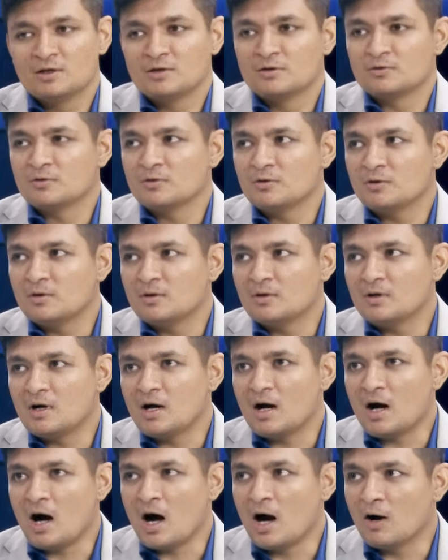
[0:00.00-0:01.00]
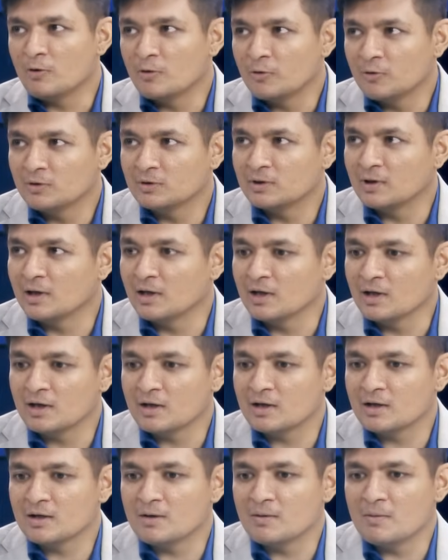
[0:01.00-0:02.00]
So, how do you think
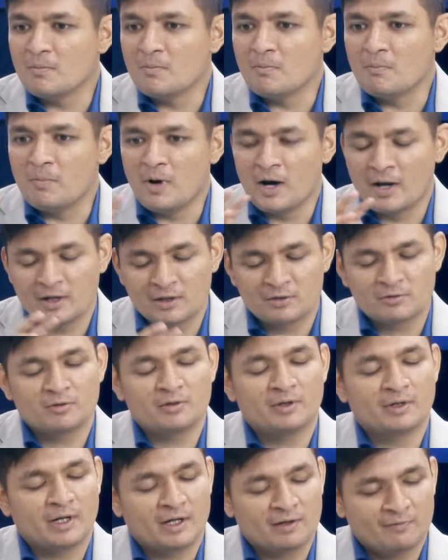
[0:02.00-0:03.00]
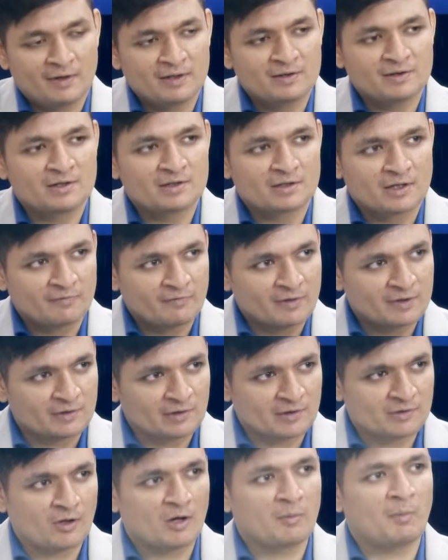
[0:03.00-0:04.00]
Bharat Rohan Advisory
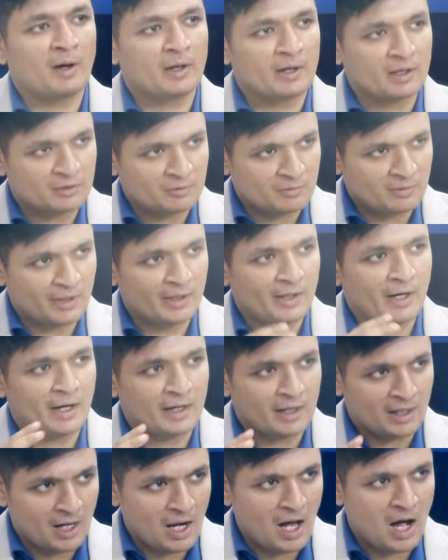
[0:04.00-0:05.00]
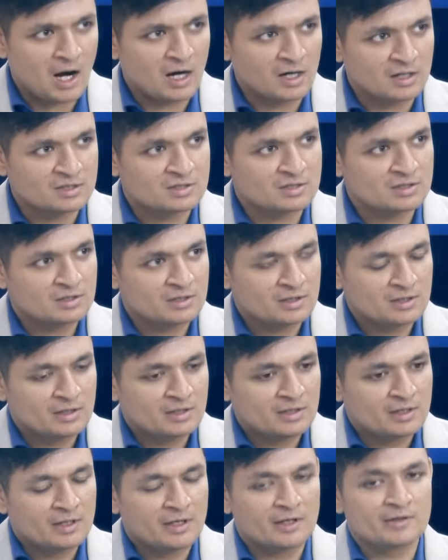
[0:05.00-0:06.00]
Services or Bharat Rohan at large
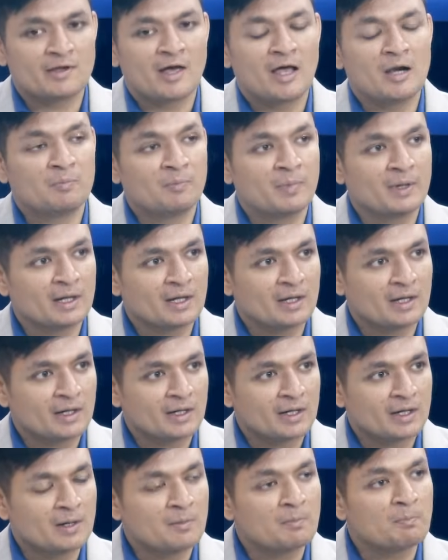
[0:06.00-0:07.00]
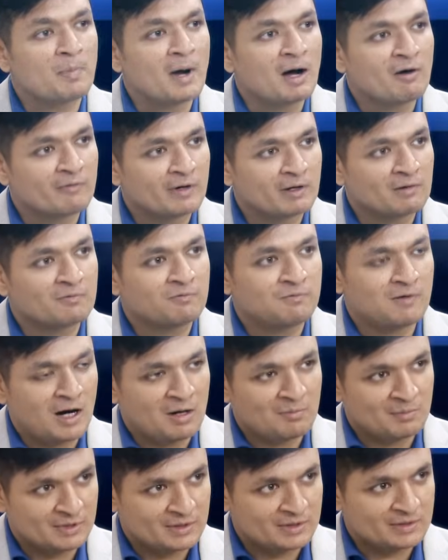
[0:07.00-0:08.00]
is helping empowering
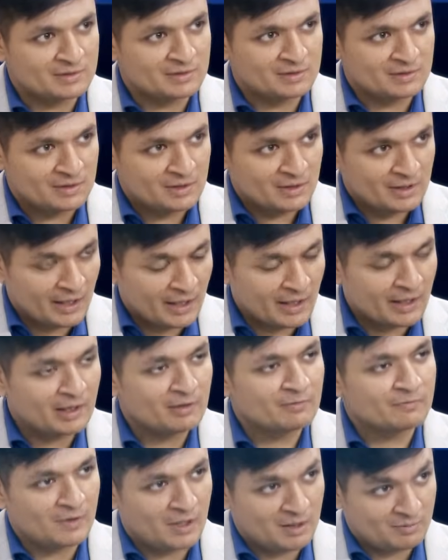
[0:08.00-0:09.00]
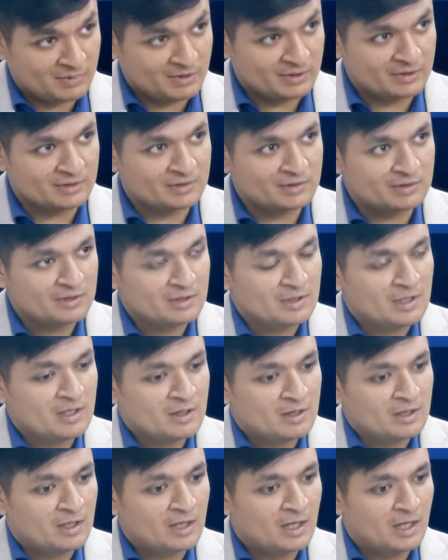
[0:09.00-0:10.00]
farmers, Indian farmers?
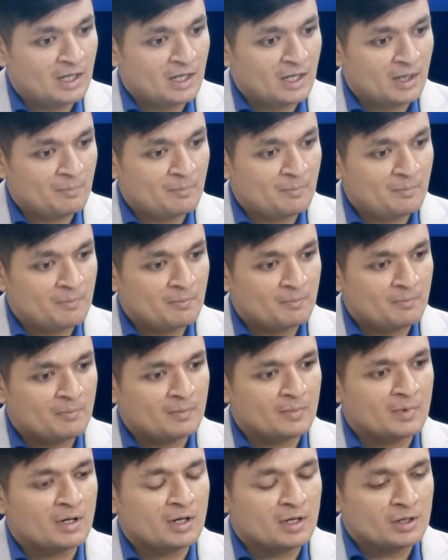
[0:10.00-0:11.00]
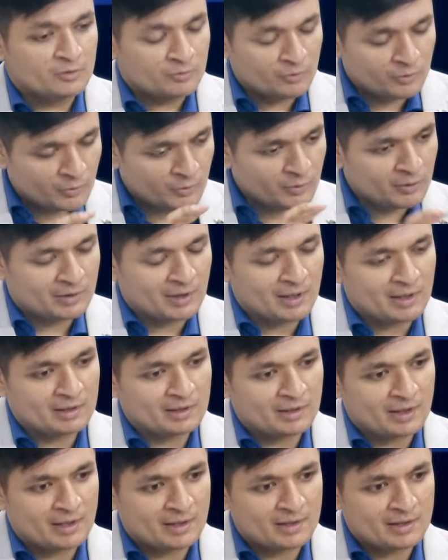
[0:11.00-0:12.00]
Uh, so, do you think
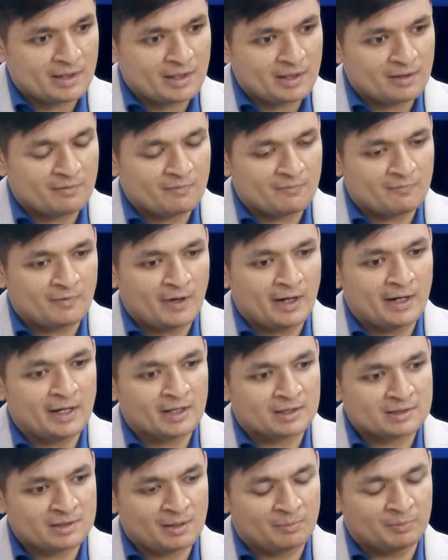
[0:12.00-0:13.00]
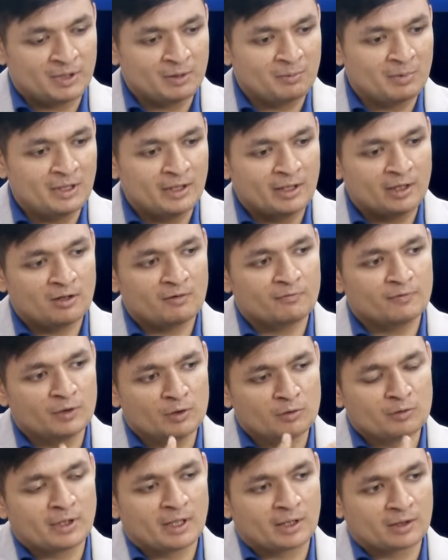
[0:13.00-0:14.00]
there is a wide acceptability of
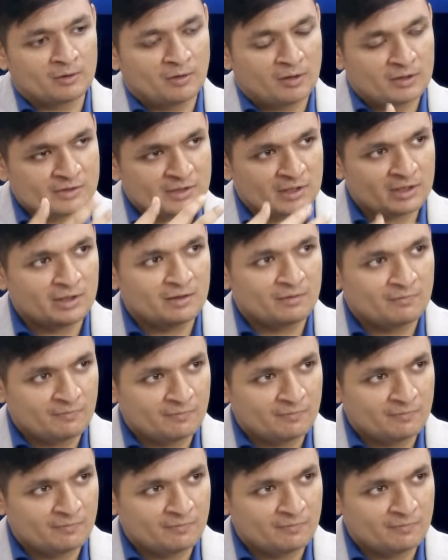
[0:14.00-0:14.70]
new technology